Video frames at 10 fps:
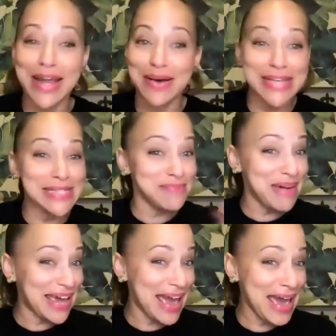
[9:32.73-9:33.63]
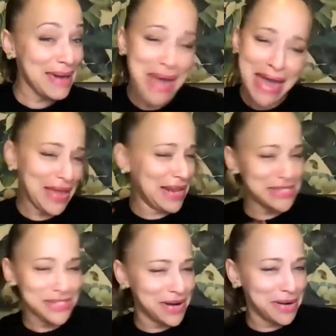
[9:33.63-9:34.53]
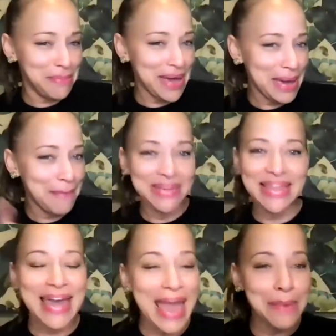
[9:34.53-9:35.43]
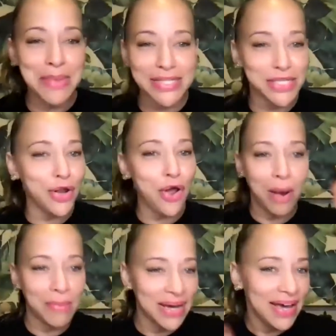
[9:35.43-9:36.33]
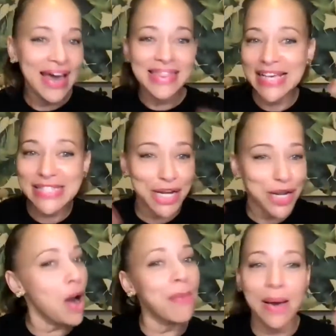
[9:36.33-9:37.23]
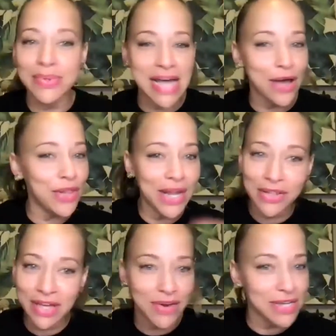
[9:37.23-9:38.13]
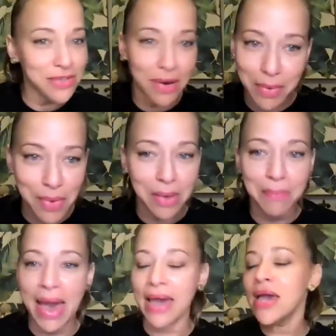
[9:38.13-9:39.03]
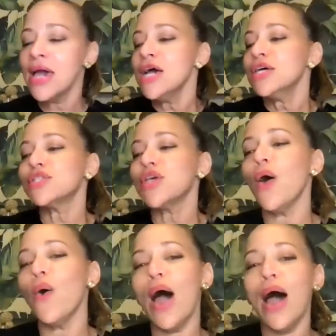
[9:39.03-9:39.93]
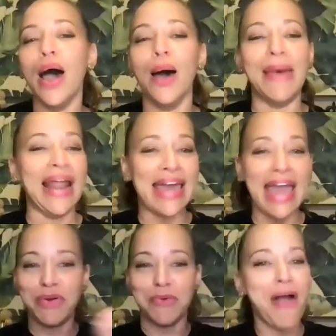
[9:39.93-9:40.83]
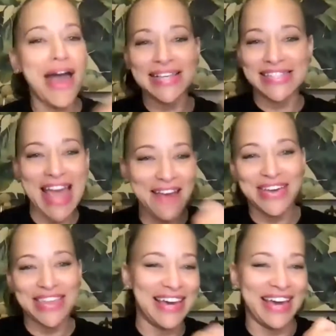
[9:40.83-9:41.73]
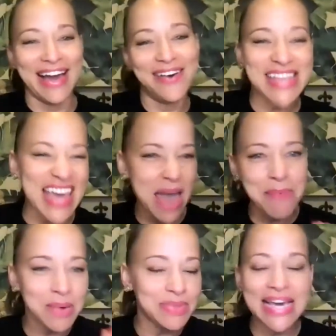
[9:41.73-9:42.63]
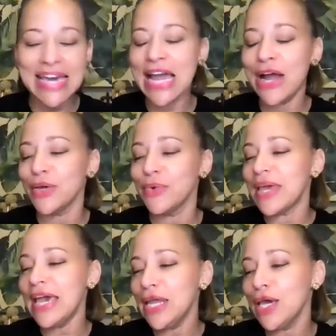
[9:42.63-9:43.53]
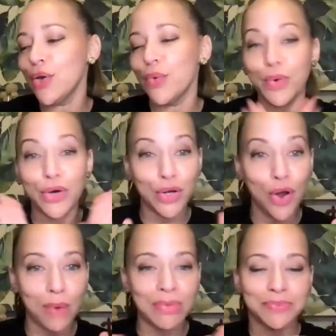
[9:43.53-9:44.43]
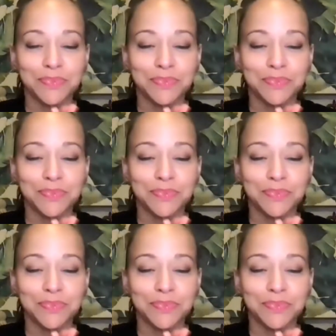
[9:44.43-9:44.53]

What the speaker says: I was like, somebody came, they didn't start under me, but they came, and that's good karma. That's good karma. I was not going to let her leave without starting with a welcome pack. So, and I gave her products and everything. I was like, Ebony will take care of you. Anywho, good karma.